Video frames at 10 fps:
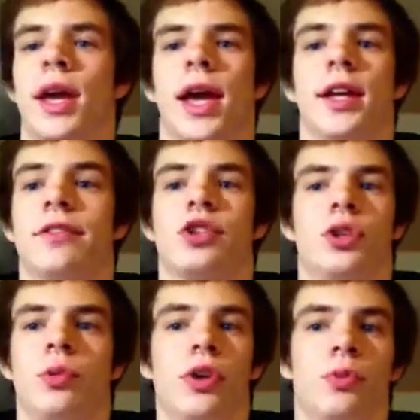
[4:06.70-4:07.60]
And if she
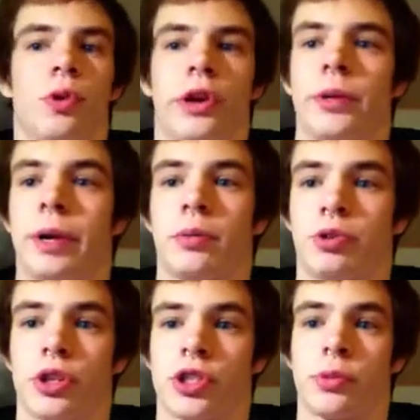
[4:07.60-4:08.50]
was worried about
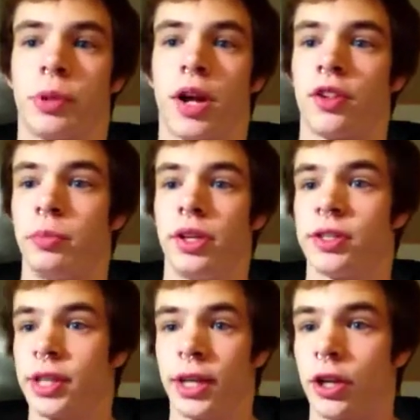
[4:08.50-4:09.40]
production possibly
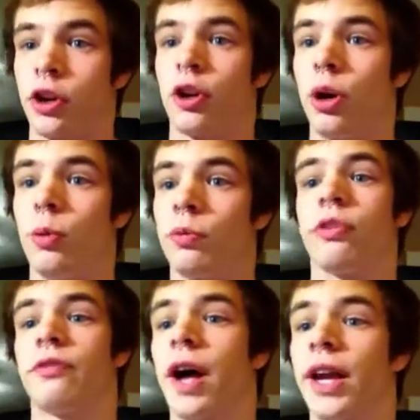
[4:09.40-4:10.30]
sending her home for
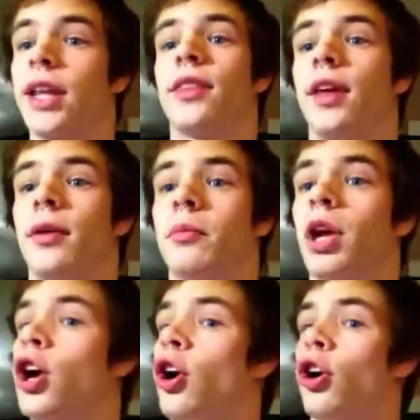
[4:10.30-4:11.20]
fighting them,
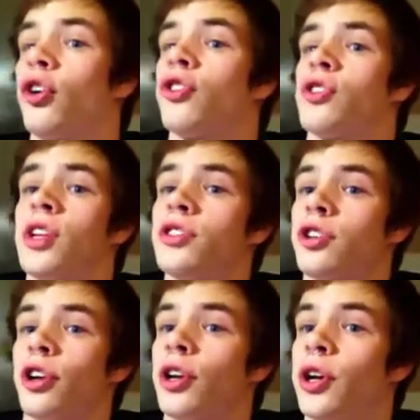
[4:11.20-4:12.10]
her
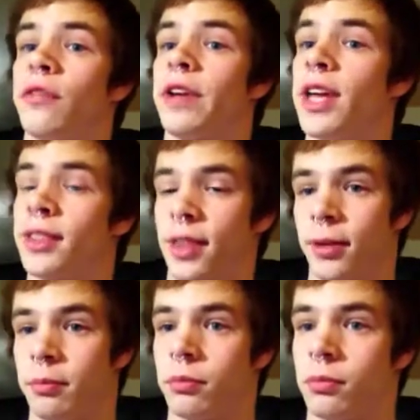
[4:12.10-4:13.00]
sister could have hit
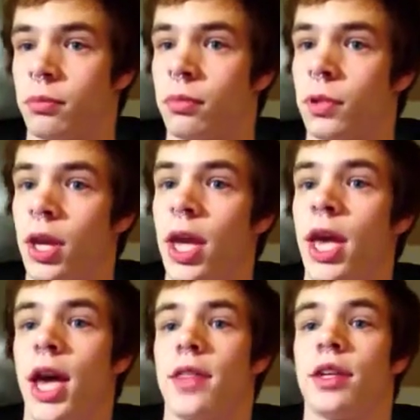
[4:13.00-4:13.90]
them,
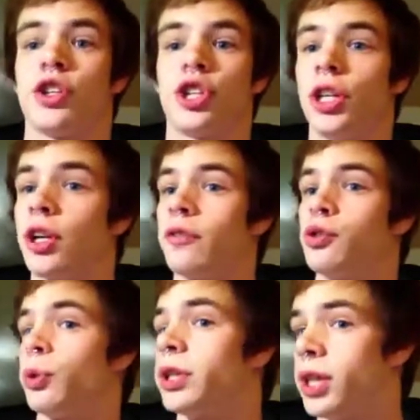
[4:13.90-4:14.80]
and then she could have
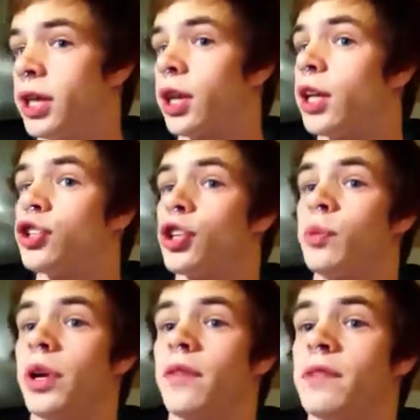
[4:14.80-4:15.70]
joined in, and she
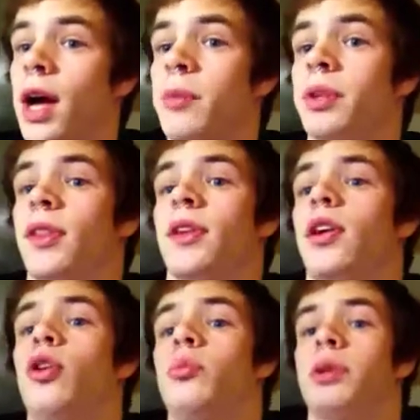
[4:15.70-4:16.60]
would have not been sent
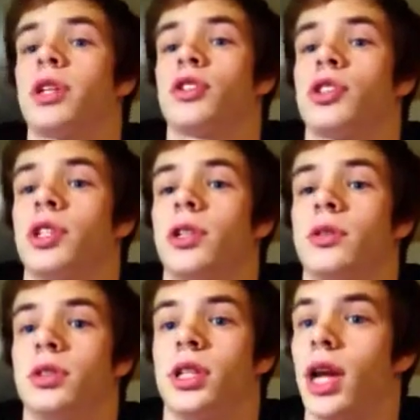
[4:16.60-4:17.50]
home, because she
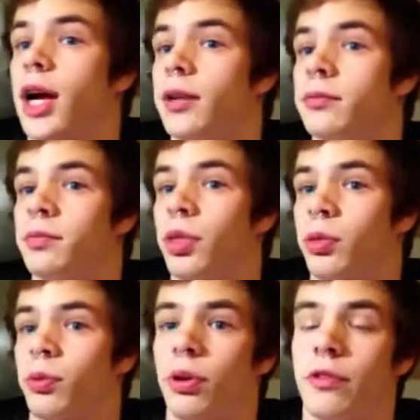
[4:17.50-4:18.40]
did not
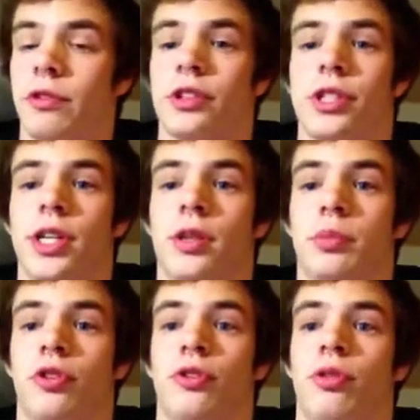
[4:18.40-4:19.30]
throw the first hit. The
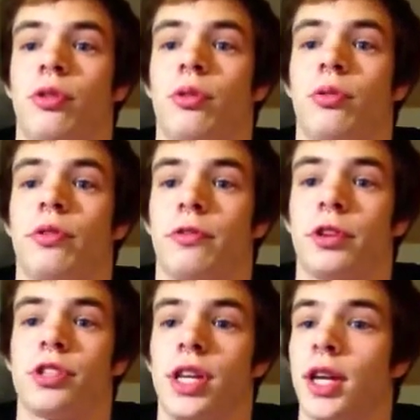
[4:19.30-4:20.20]
person who threw the
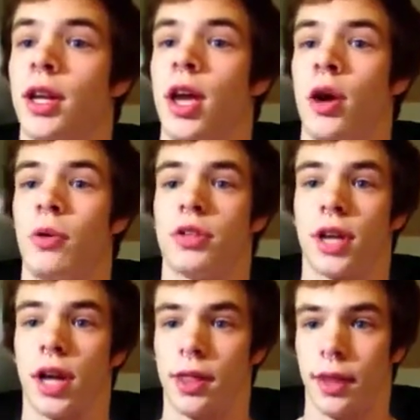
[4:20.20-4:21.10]
first hit was
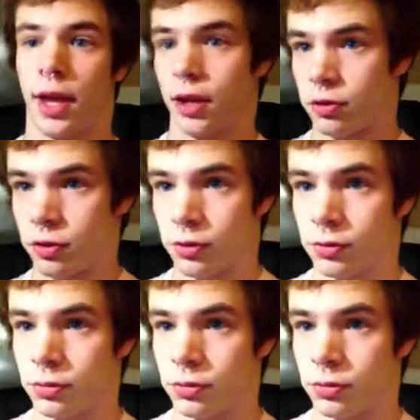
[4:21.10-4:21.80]
not in the house.